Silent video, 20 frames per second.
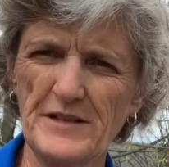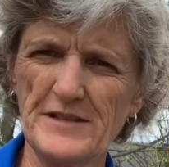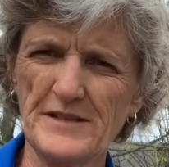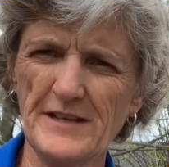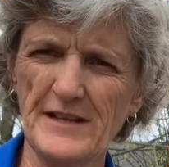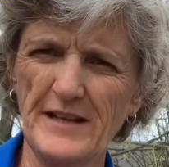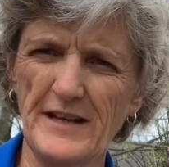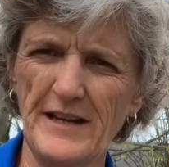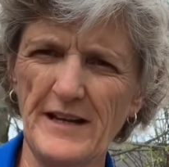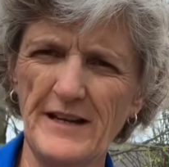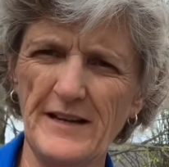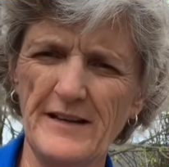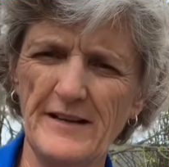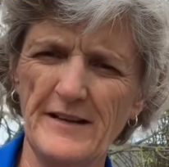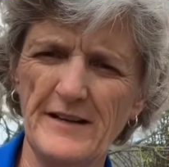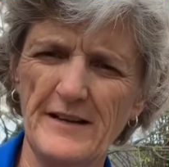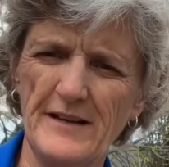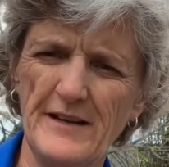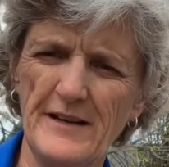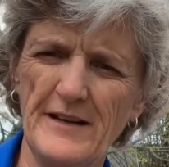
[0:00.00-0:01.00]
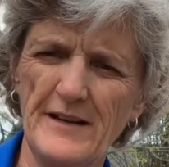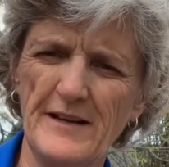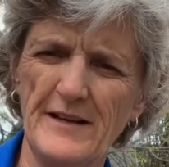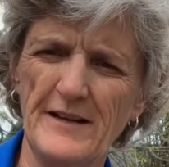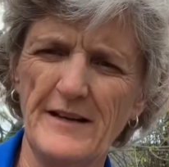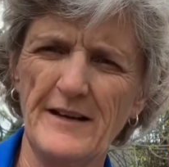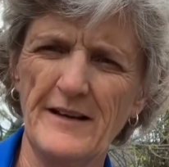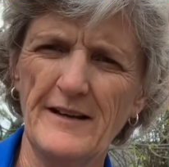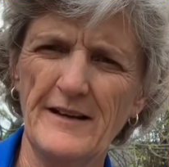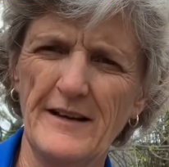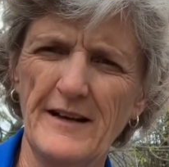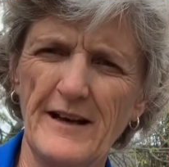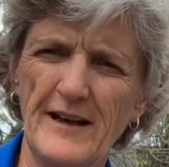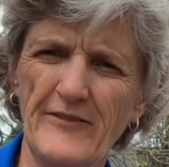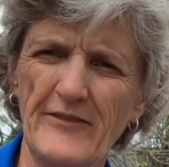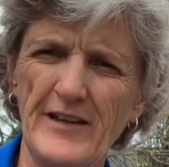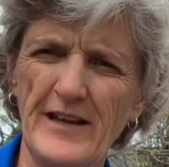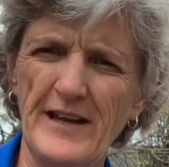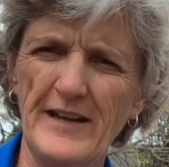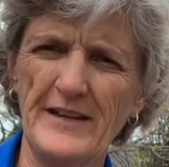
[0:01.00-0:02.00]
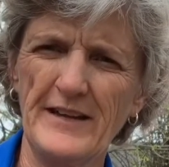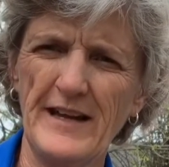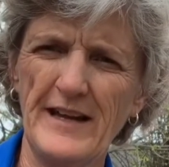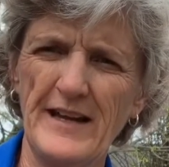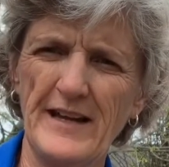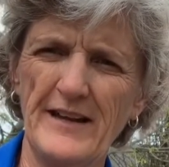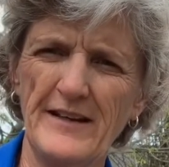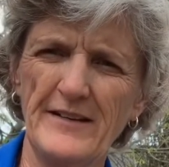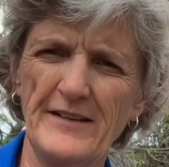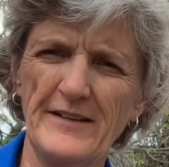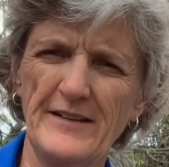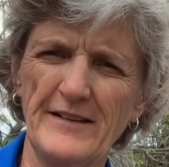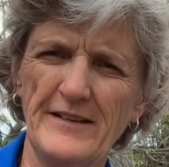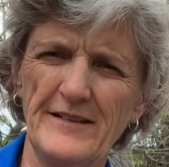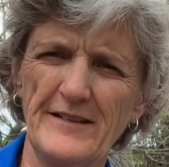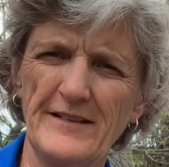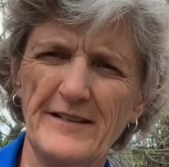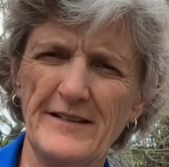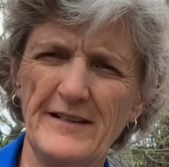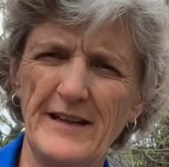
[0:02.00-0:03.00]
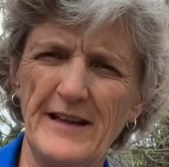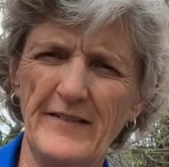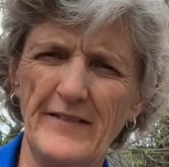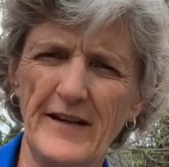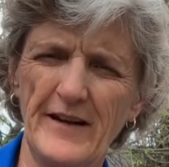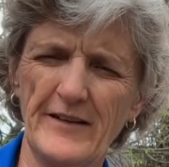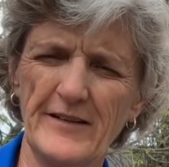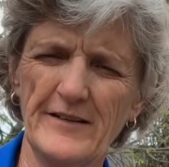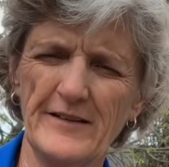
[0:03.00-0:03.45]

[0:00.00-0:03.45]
see, I've cut down in there.